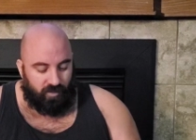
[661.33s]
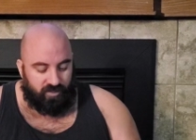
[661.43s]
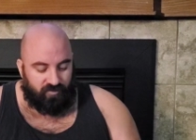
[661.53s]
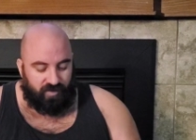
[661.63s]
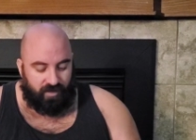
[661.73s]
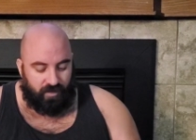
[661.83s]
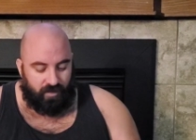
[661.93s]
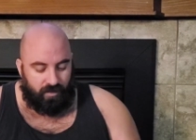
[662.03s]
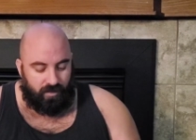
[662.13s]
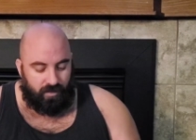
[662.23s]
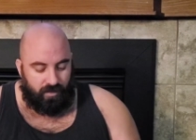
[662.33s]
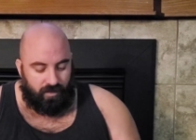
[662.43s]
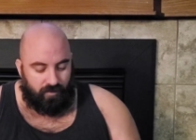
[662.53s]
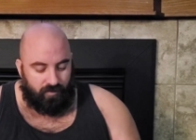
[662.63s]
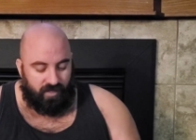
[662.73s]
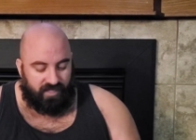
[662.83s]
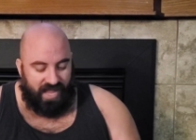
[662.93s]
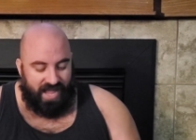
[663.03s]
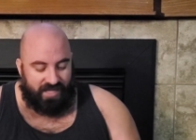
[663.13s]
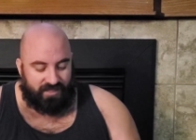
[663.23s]
persevere, right?
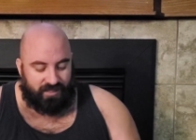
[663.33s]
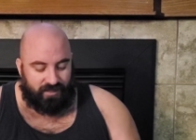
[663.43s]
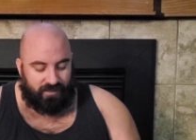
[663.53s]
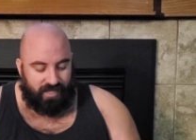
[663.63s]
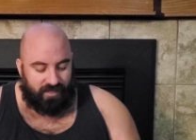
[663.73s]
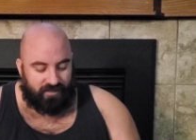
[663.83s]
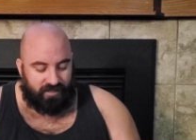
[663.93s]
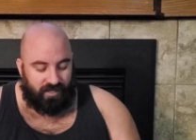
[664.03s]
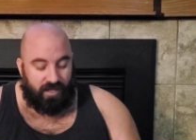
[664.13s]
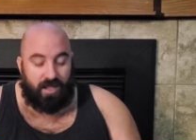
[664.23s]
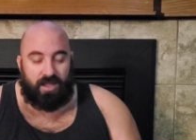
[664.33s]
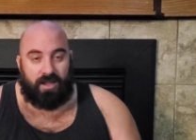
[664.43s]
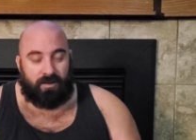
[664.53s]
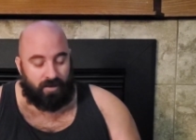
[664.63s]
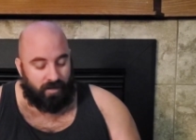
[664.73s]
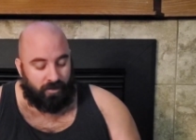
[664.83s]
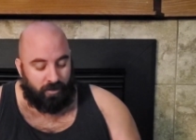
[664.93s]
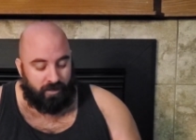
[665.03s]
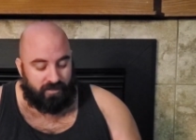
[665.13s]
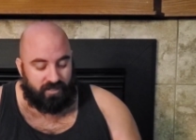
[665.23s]
To ask intensely and in
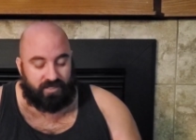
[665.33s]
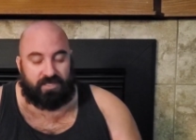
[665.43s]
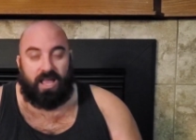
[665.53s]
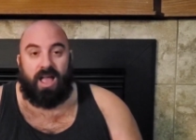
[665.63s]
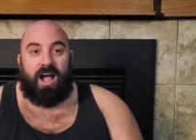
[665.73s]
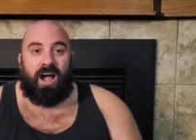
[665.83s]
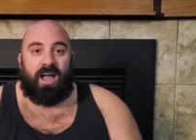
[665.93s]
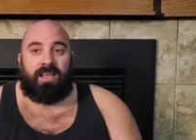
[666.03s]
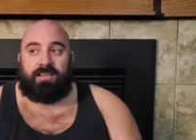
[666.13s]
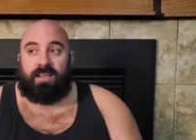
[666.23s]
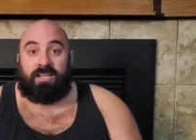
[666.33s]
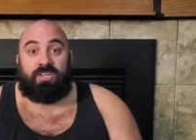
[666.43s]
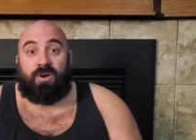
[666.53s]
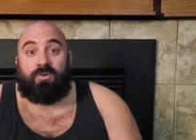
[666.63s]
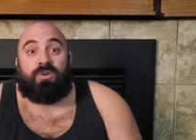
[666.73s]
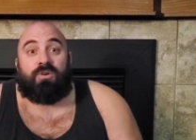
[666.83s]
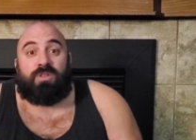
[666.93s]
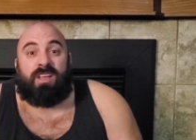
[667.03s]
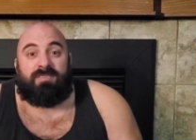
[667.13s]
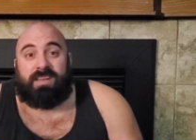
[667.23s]
earnestness. I, I don't know
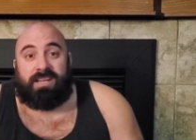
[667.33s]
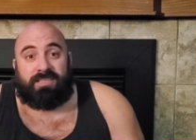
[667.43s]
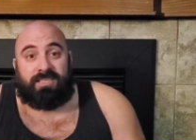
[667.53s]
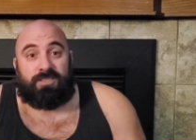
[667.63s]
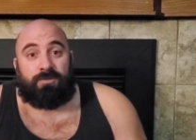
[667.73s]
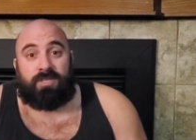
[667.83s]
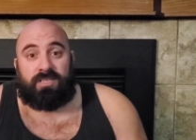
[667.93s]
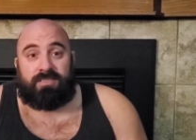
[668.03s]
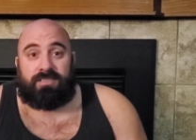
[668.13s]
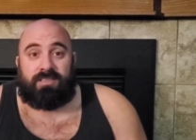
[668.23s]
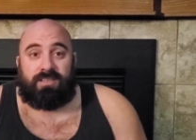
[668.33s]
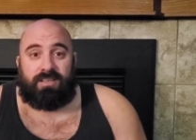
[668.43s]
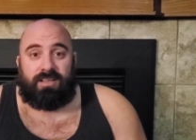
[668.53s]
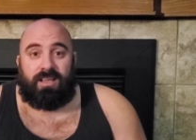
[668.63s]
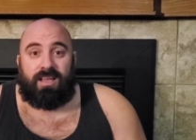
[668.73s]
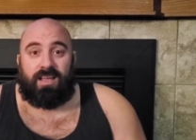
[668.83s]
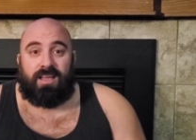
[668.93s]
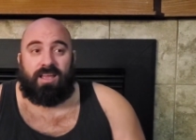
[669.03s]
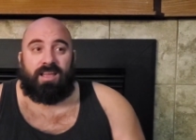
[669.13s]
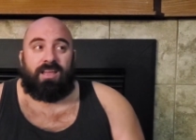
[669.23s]
that I've needed to do this.
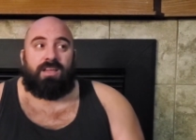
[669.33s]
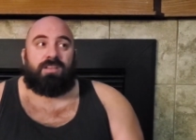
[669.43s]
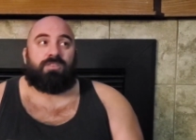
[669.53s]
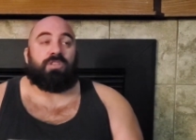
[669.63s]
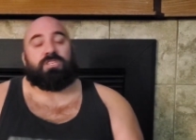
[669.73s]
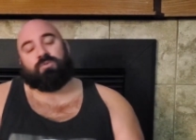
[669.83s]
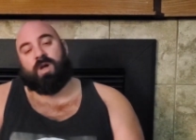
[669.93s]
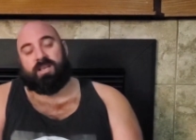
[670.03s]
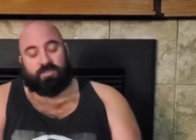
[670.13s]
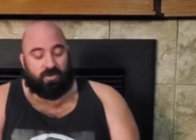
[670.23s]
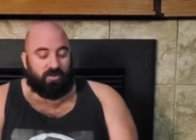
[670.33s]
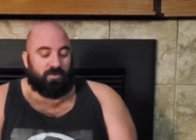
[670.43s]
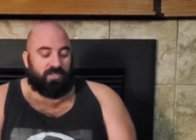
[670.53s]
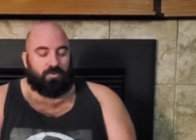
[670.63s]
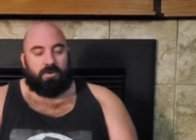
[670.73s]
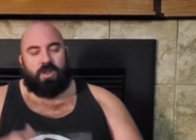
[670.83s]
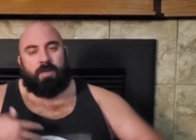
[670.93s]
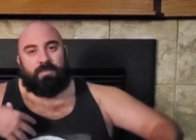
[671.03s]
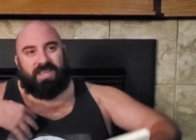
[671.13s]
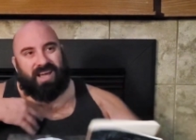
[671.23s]
So this is why I struggle with this one,
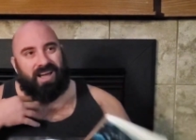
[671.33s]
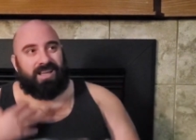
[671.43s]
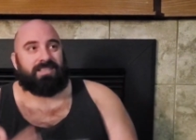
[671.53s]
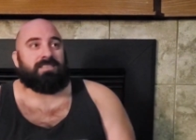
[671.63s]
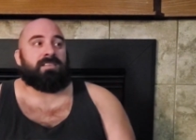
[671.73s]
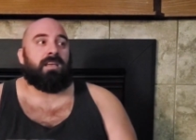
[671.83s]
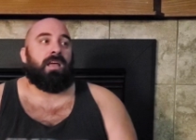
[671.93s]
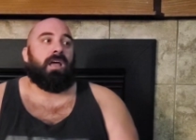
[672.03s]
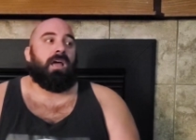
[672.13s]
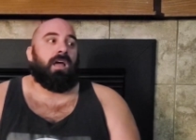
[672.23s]
not because,